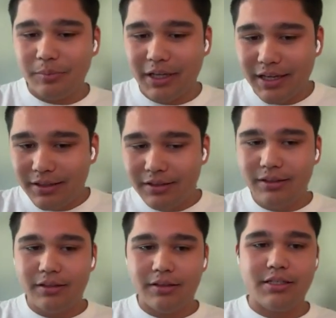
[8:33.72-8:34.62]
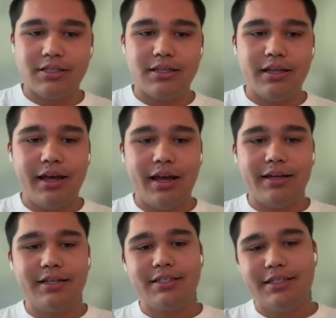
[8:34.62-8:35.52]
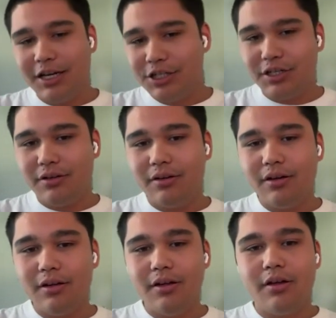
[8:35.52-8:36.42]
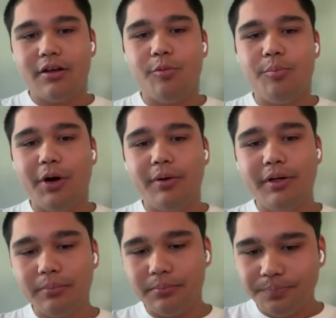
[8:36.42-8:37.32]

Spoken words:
in. This is the attestation component.